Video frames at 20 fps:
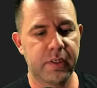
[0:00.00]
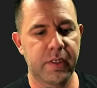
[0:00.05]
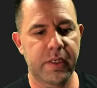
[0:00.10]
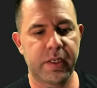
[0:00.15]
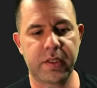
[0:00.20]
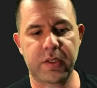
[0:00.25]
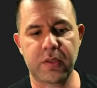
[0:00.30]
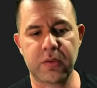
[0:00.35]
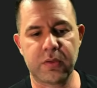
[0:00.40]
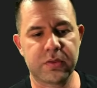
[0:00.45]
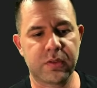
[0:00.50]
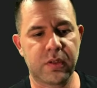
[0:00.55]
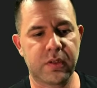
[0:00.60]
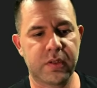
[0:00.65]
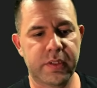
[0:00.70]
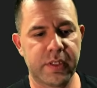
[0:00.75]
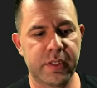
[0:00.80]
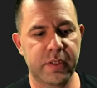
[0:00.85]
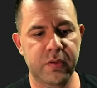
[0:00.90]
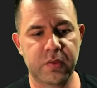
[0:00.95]
And it goes on to
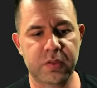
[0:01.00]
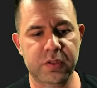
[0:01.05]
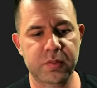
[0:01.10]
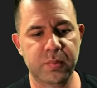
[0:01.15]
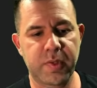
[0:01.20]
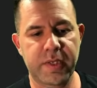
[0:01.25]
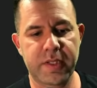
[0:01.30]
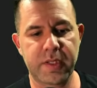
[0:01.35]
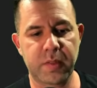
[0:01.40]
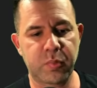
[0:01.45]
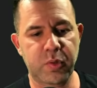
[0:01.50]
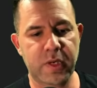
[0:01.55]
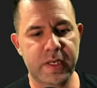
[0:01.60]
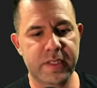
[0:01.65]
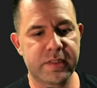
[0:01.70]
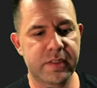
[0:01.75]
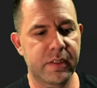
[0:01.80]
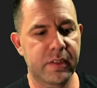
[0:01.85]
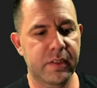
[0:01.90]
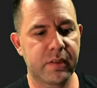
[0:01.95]
here to explain the
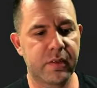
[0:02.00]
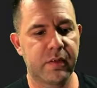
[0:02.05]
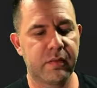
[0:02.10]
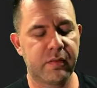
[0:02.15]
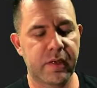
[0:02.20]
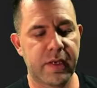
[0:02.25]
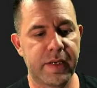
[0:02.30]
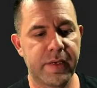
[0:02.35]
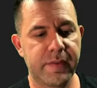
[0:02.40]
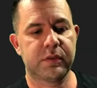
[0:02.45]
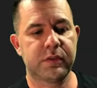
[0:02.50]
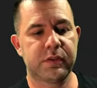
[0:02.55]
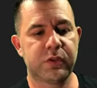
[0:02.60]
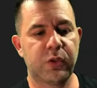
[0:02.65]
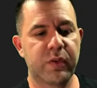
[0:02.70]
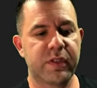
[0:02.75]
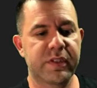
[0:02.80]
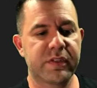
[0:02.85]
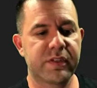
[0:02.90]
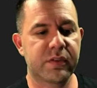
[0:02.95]
pricing, right? So
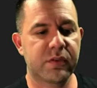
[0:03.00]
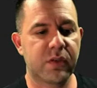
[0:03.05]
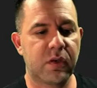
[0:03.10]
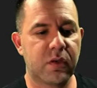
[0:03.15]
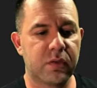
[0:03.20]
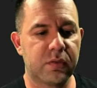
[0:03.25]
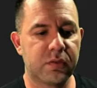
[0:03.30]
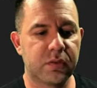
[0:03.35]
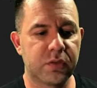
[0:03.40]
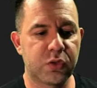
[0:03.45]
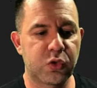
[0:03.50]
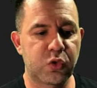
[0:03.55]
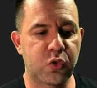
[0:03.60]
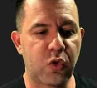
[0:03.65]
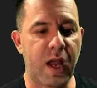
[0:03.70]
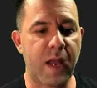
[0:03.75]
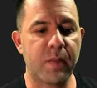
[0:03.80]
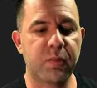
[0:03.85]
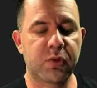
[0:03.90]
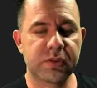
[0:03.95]
this is all
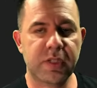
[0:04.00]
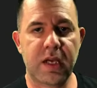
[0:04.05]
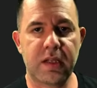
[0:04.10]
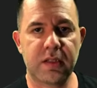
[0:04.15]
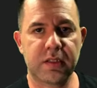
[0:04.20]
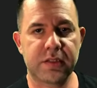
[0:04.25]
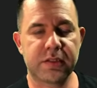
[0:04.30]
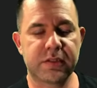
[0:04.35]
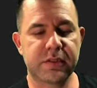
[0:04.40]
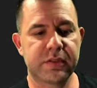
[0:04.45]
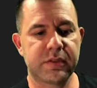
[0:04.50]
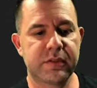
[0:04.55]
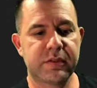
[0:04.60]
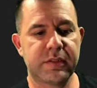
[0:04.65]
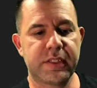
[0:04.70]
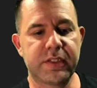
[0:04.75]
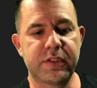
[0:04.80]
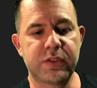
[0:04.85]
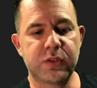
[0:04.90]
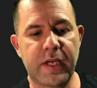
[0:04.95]
tribal knowledge
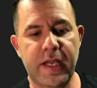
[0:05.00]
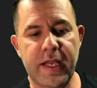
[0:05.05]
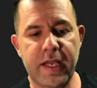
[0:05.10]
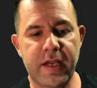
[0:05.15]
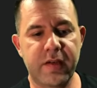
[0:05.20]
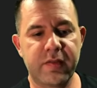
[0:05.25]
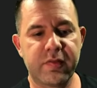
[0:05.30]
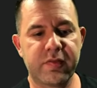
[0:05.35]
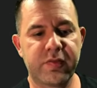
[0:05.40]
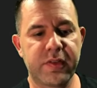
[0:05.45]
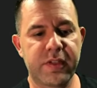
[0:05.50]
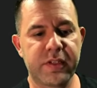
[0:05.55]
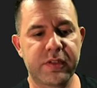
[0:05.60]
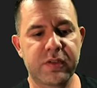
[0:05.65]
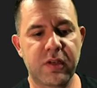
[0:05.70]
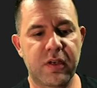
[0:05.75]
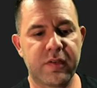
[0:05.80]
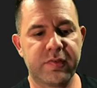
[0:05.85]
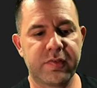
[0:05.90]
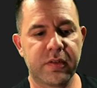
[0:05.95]
that you'll have for this
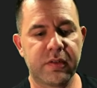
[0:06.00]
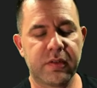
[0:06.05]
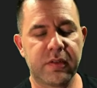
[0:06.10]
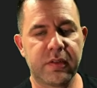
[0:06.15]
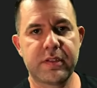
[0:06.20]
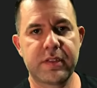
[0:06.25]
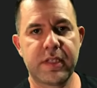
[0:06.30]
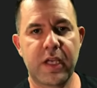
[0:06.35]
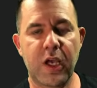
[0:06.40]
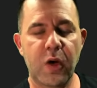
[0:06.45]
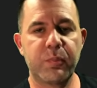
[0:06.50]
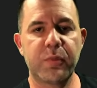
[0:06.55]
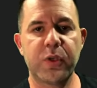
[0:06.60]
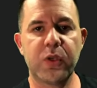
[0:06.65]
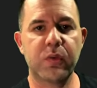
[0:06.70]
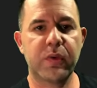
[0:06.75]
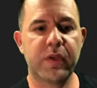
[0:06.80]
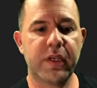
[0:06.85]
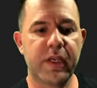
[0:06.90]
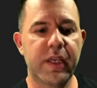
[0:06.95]
offer to help
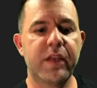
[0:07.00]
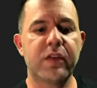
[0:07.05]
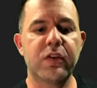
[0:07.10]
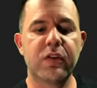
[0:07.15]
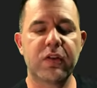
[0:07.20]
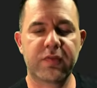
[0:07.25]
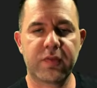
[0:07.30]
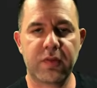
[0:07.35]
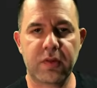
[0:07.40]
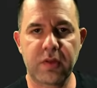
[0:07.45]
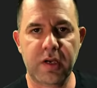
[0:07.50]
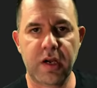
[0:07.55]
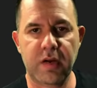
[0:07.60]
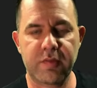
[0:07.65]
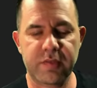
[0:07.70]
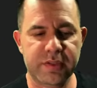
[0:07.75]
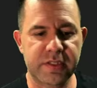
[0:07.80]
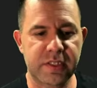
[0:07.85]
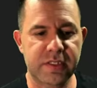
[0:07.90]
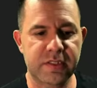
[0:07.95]
you in your further
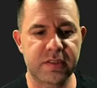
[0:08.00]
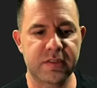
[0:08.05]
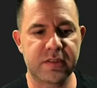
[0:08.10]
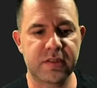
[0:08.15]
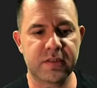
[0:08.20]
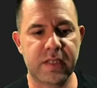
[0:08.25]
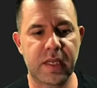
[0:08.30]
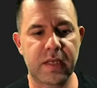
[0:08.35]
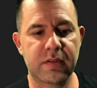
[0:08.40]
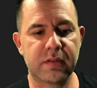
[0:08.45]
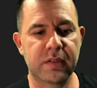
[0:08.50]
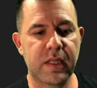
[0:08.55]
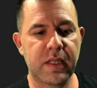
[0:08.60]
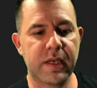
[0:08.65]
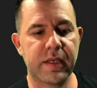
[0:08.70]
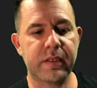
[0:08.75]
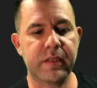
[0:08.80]
conversations down the line.